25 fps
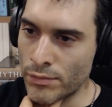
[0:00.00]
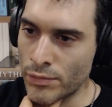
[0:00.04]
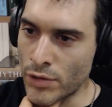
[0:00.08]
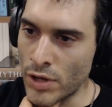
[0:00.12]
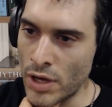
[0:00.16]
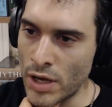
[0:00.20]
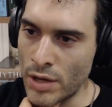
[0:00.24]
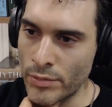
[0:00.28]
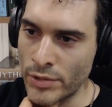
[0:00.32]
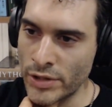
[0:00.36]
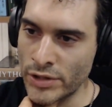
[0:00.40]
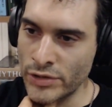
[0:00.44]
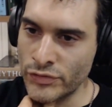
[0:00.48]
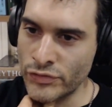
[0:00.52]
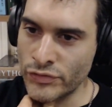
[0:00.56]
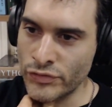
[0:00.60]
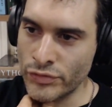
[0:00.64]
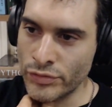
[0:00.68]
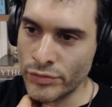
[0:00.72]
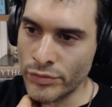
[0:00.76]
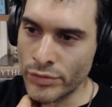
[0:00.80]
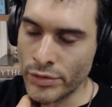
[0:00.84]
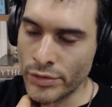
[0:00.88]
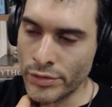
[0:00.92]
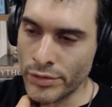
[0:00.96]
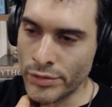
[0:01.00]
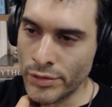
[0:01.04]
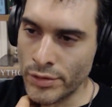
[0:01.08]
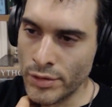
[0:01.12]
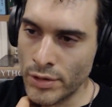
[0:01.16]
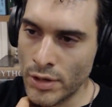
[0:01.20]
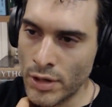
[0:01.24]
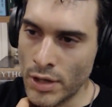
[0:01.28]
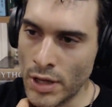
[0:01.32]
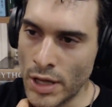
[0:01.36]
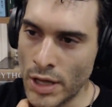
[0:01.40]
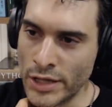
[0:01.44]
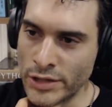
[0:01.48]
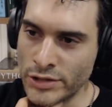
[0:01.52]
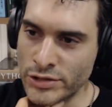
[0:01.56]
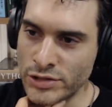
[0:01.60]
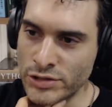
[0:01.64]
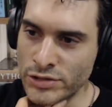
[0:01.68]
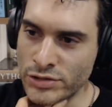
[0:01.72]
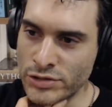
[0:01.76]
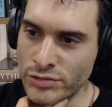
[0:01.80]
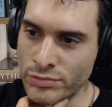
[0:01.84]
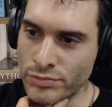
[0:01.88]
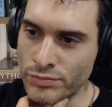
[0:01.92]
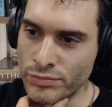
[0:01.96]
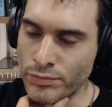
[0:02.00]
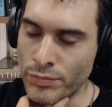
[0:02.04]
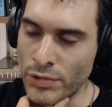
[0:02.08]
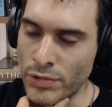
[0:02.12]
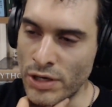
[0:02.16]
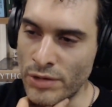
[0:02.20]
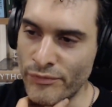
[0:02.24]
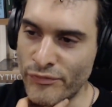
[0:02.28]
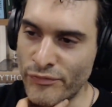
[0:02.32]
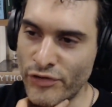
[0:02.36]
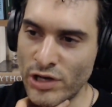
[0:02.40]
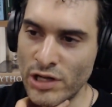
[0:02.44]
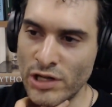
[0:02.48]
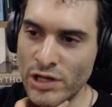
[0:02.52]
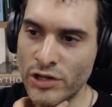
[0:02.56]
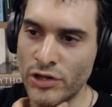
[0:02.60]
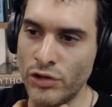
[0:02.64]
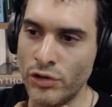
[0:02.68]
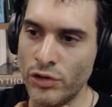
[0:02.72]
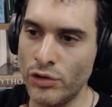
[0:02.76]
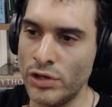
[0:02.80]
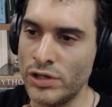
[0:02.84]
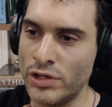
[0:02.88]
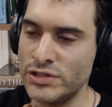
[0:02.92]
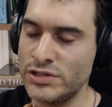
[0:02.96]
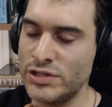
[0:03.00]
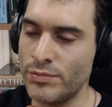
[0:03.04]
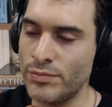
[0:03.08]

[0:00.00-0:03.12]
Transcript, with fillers: comments. I just, but I'm really curious